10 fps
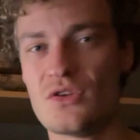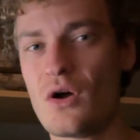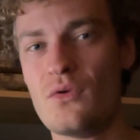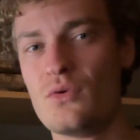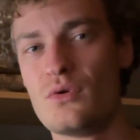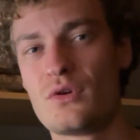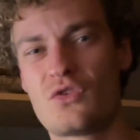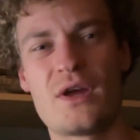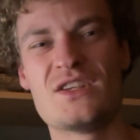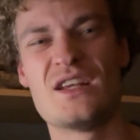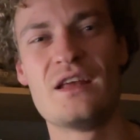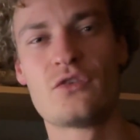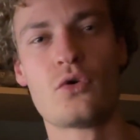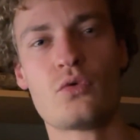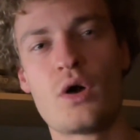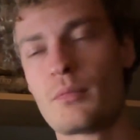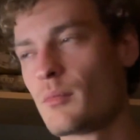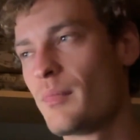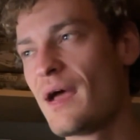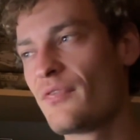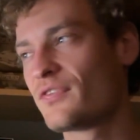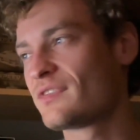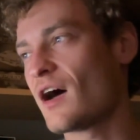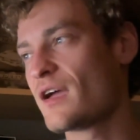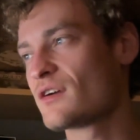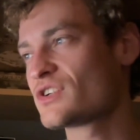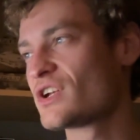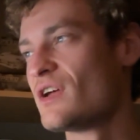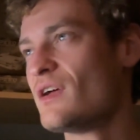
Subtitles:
No crazy little rubber band tires